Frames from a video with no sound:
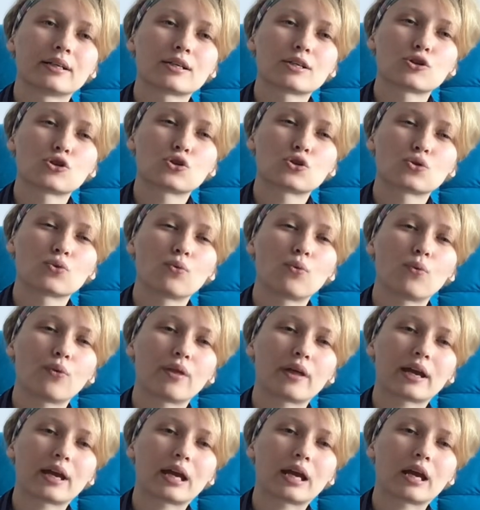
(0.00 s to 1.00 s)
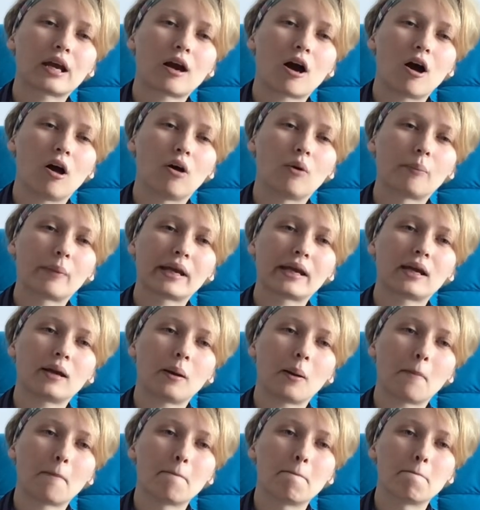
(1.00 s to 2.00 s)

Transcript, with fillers: soothing calming